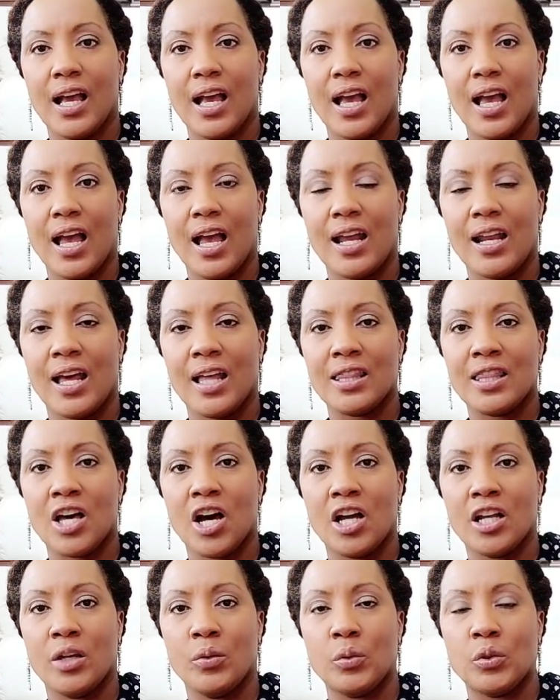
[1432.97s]
and I
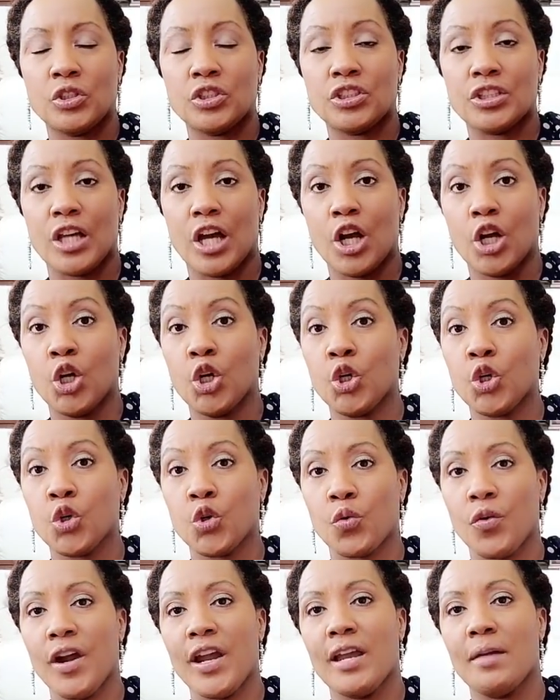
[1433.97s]
thought it was a
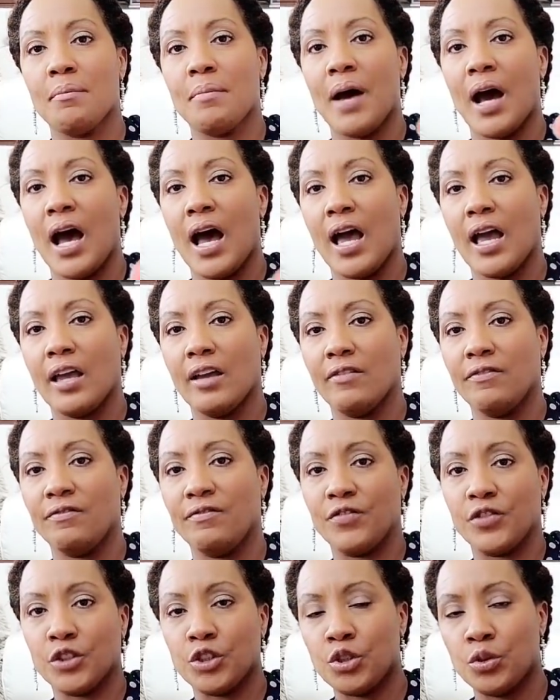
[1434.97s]
great buy
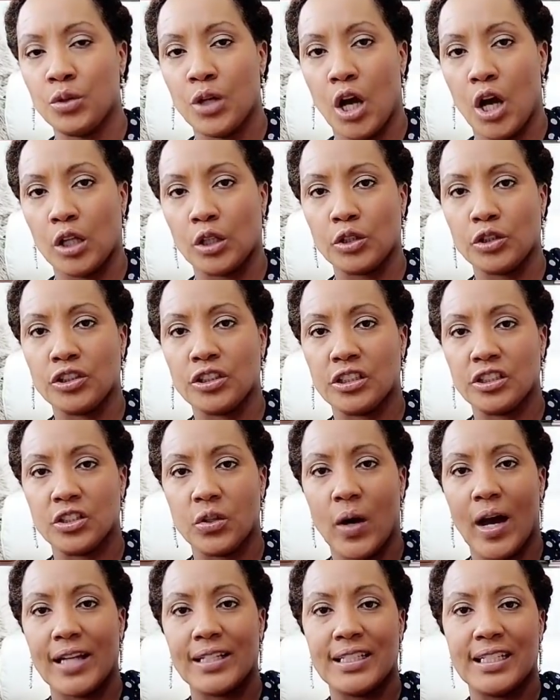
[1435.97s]
for $2. So
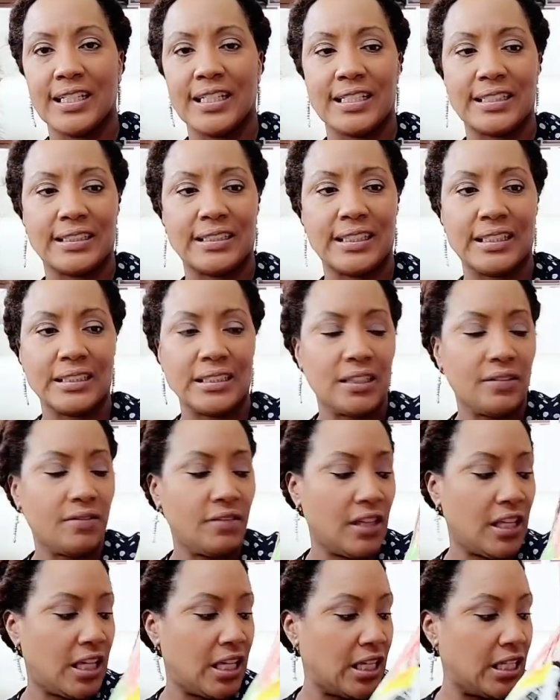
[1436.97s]
I did get six of
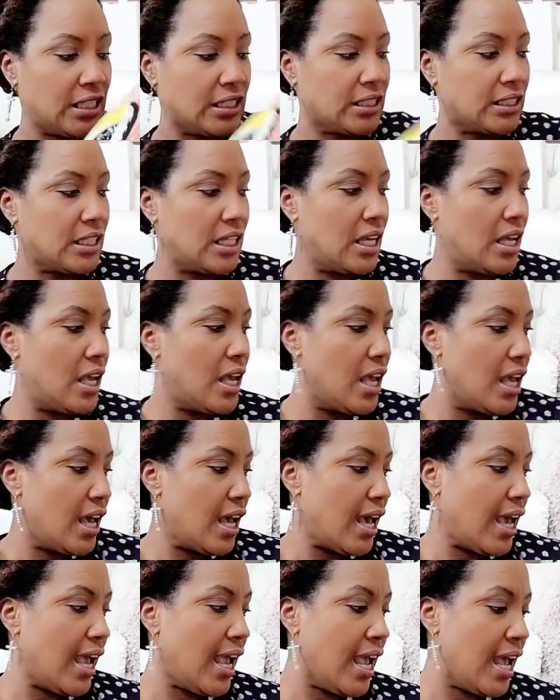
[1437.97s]
these,
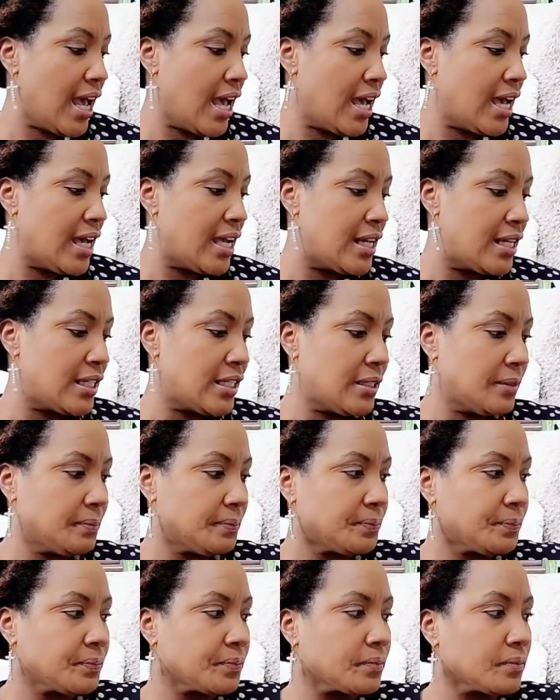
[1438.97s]
and
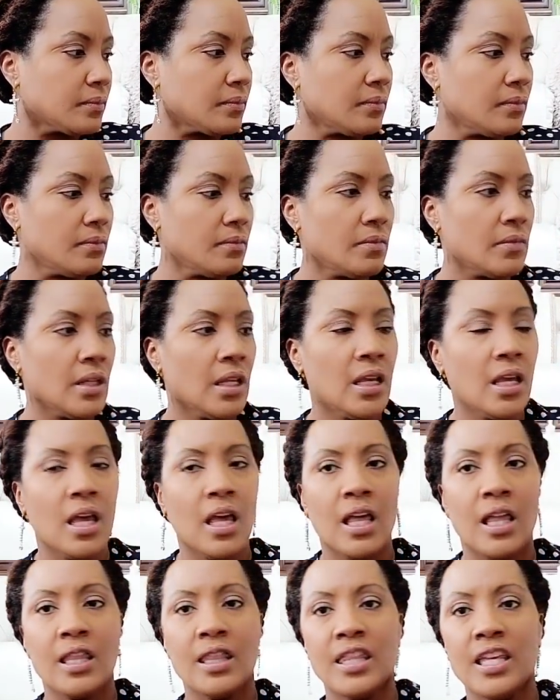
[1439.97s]

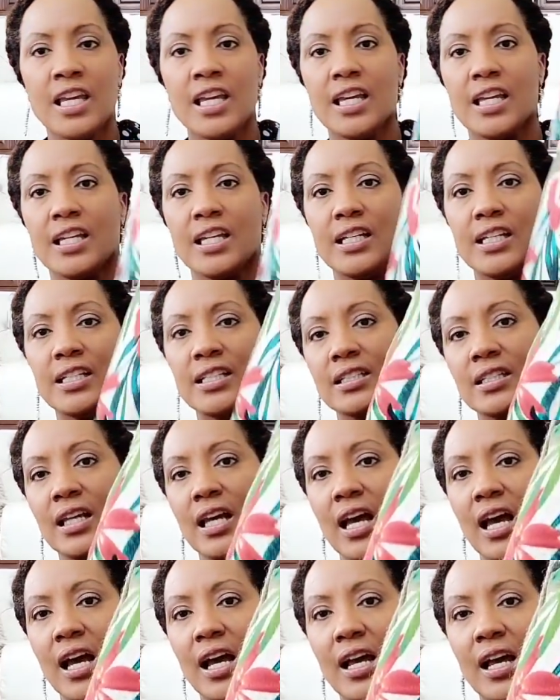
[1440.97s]
these
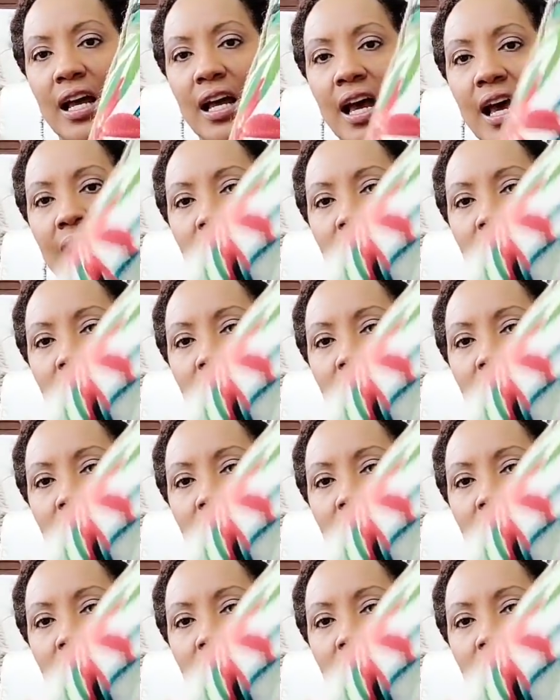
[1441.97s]
I